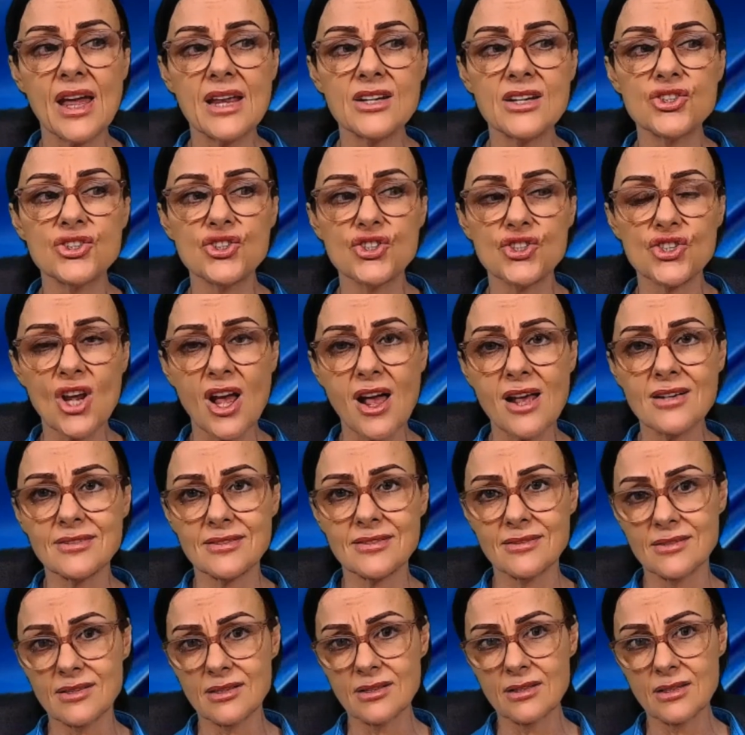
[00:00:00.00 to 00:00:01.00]
They
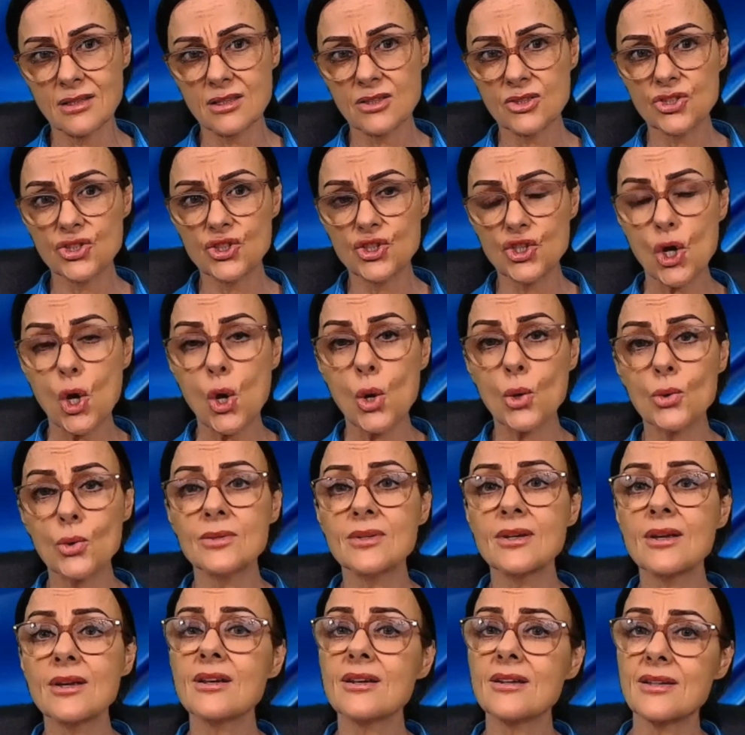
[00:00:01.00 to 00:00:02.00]
just
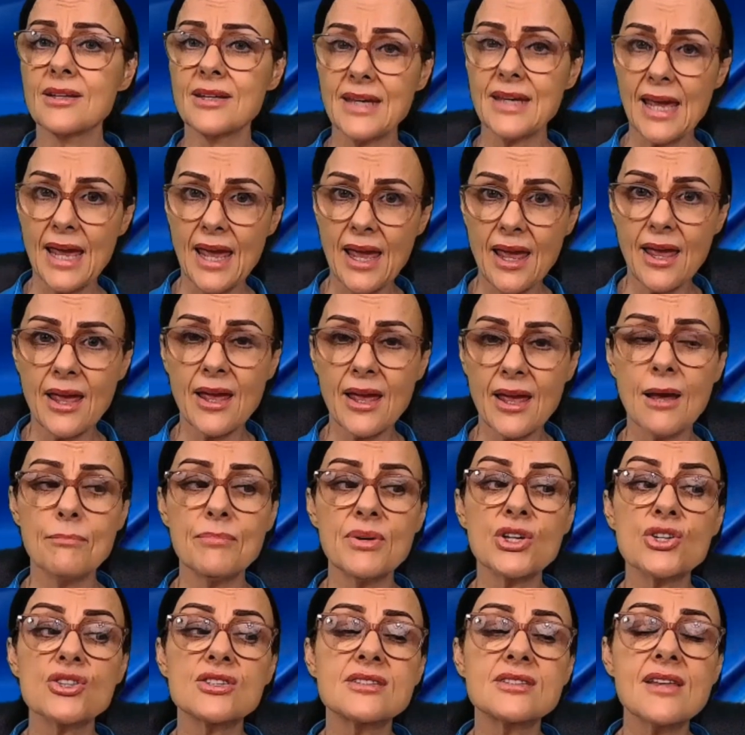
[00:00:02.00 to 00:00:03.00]
don't care
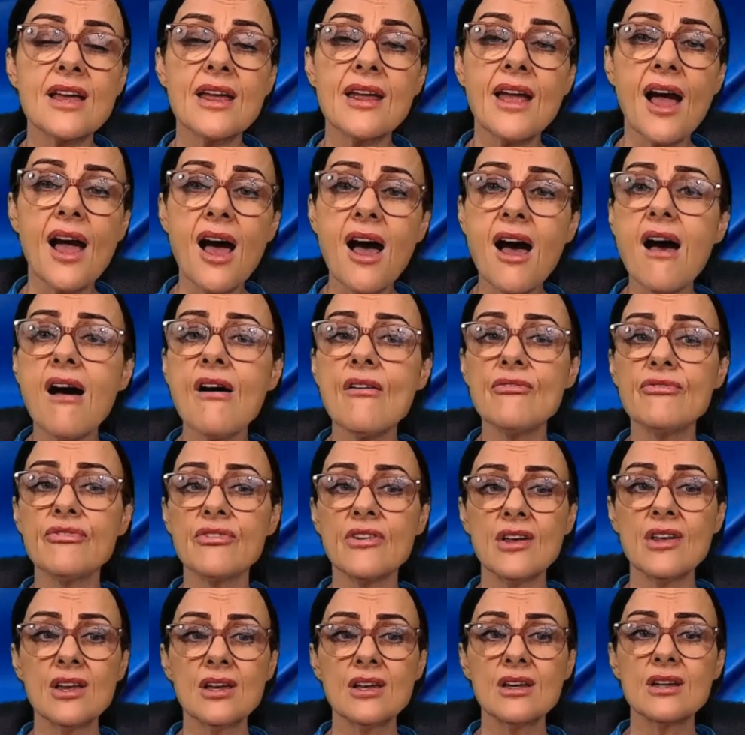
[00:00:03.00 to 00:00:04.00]
because they have
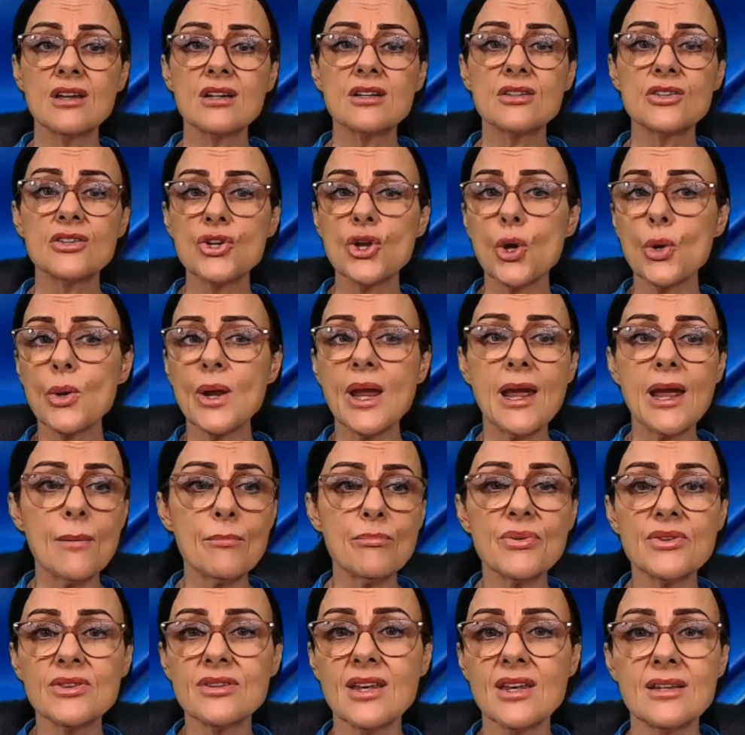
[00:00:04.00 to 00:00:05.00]
no
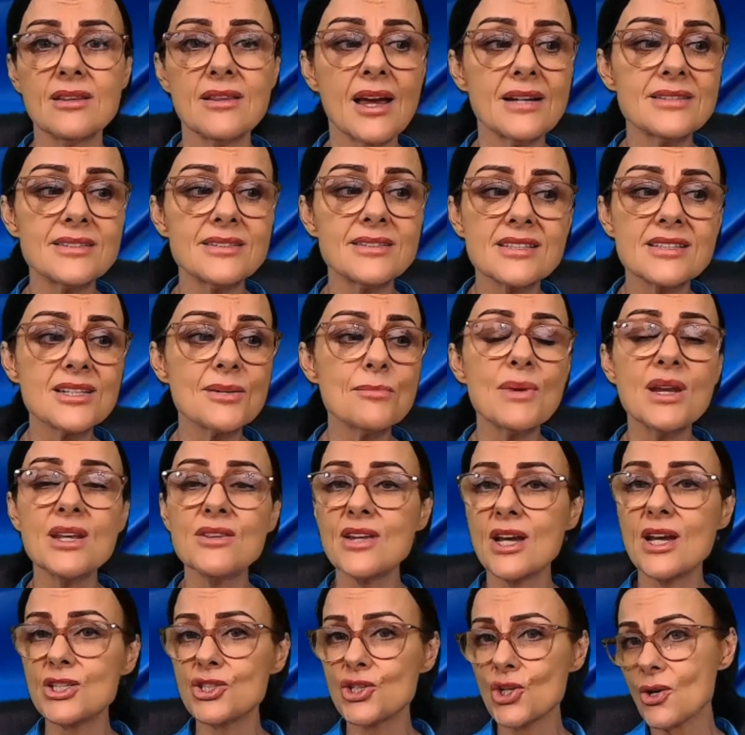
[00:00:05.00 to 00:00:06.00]
empathy. That doesn't
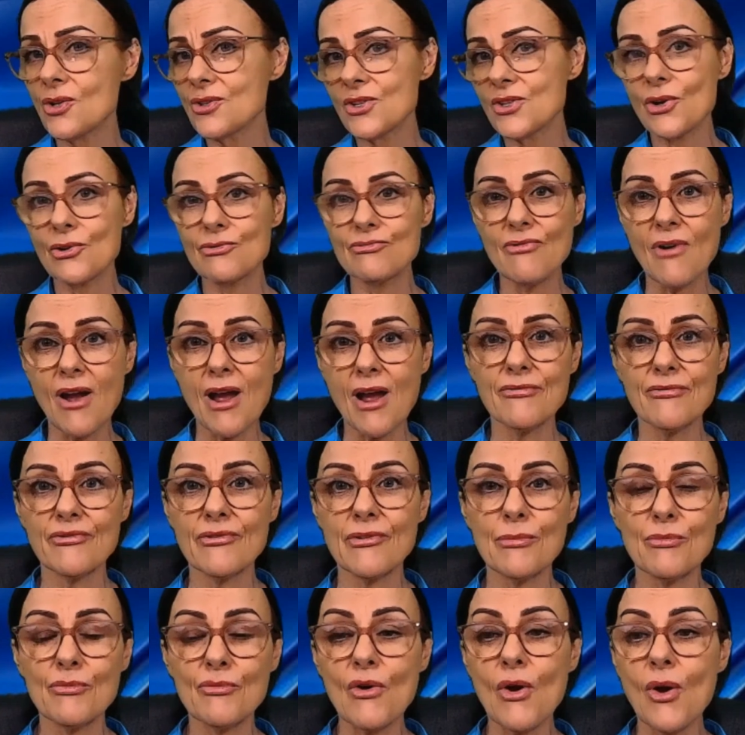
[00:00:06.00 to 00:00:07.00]
mean they don't know right
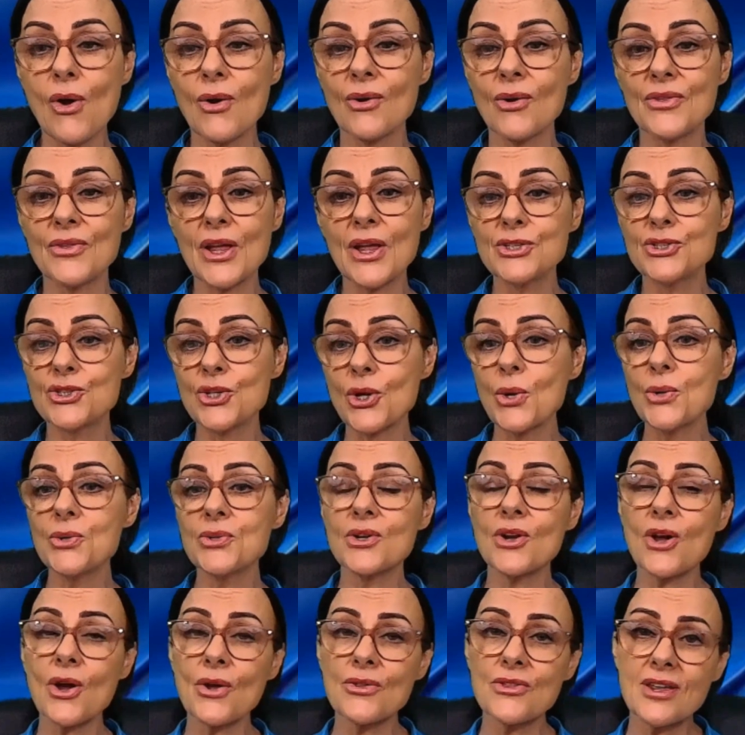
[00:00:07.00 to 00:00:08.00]
from wrong. They
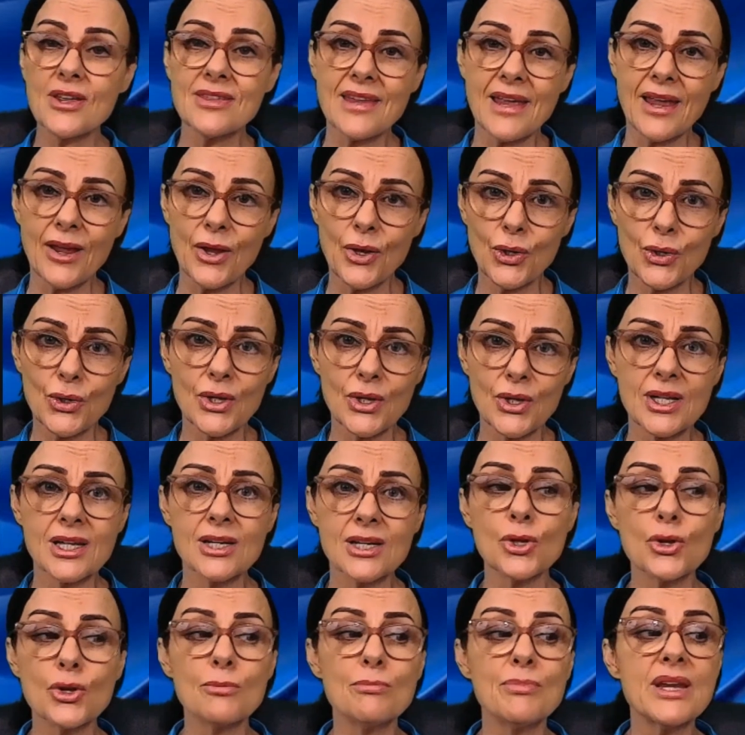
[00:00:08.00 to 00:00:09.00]
don't know that they're
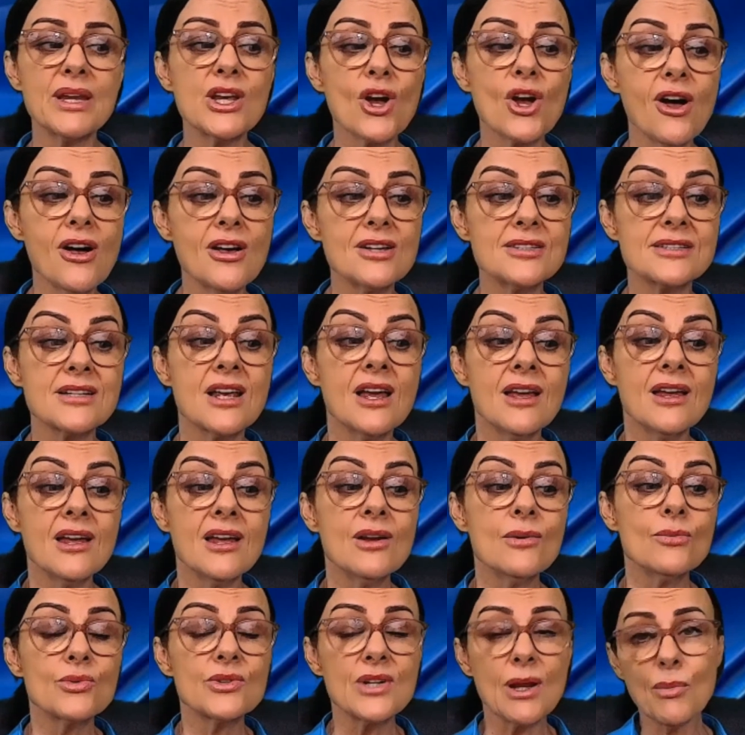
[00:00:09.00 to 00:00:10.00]
hurting you because,
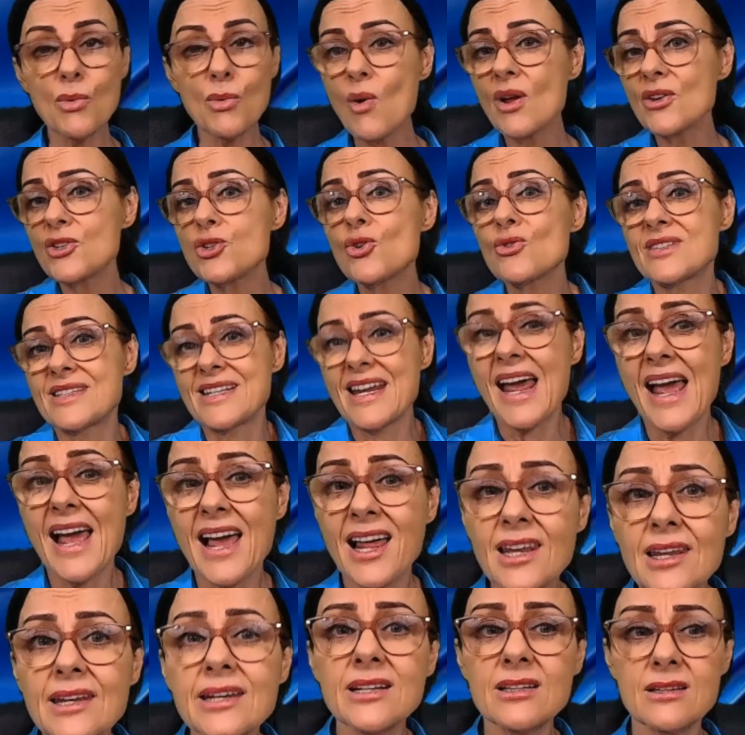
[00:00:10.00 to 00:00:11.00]
well, number one, you're
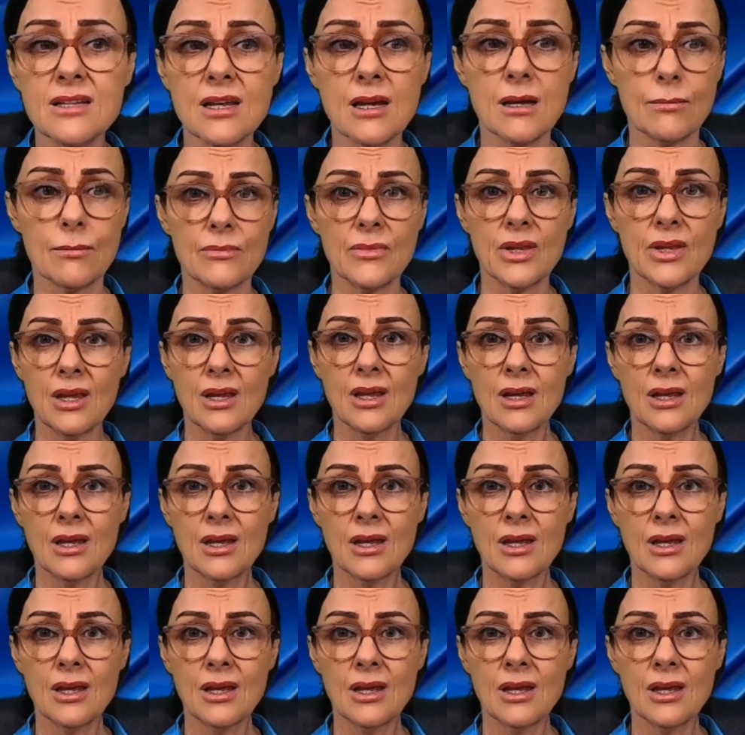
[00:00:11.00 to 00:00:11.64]
telling them.